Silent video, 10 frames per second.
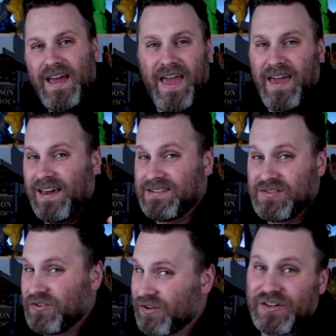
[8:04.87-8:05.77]
and
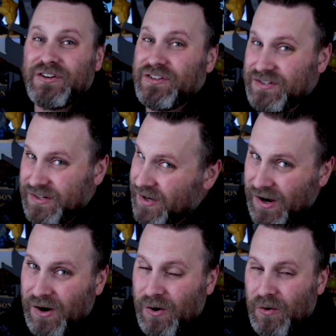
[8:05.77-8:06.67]
you're good to
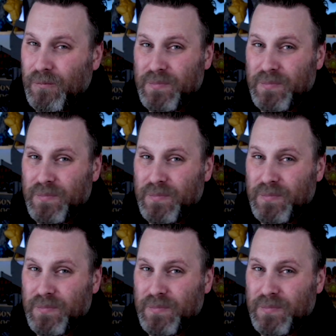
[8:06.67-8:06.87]
go